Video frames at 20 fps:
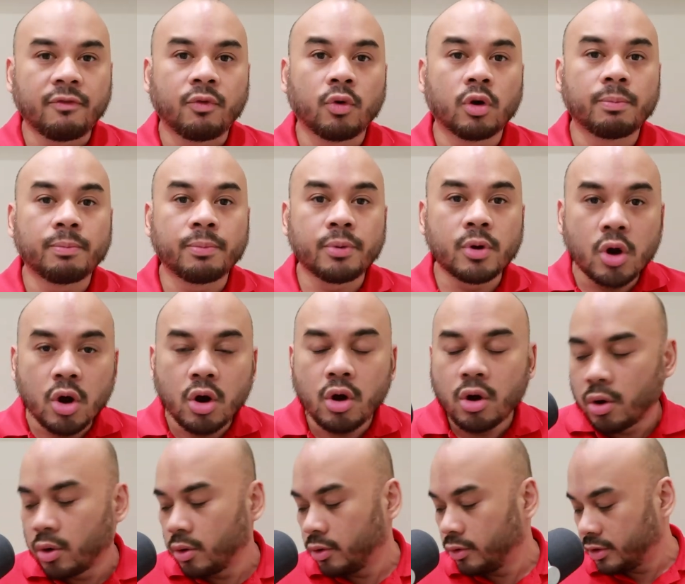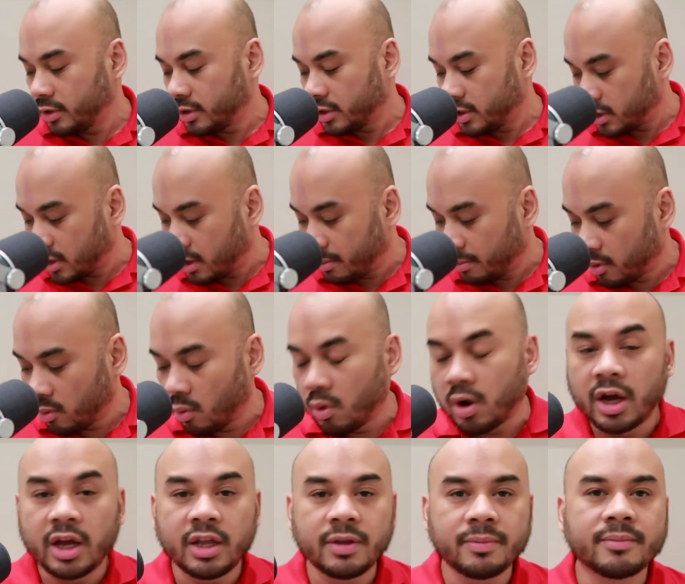For pros, number
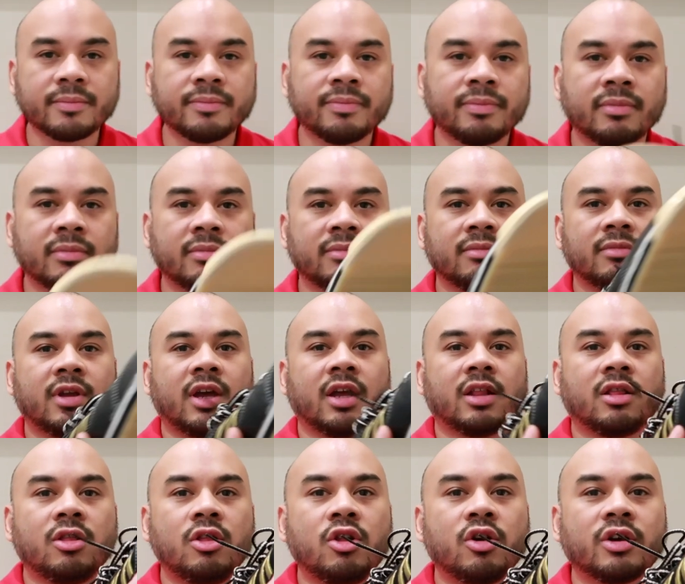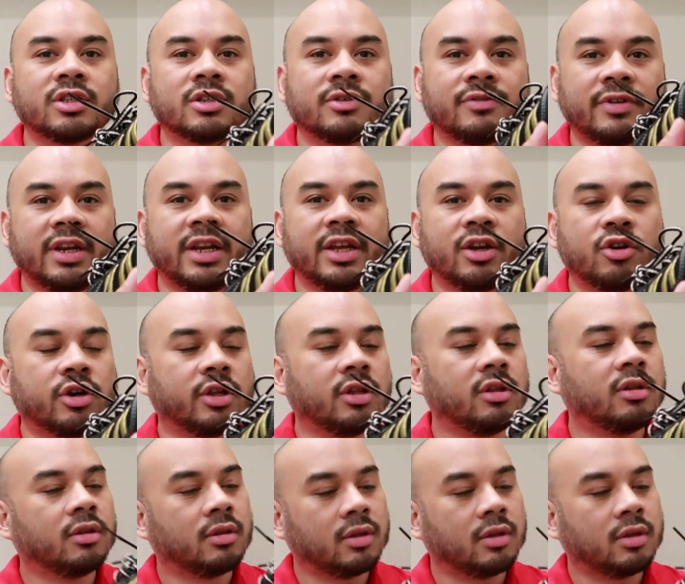one, it looks really good.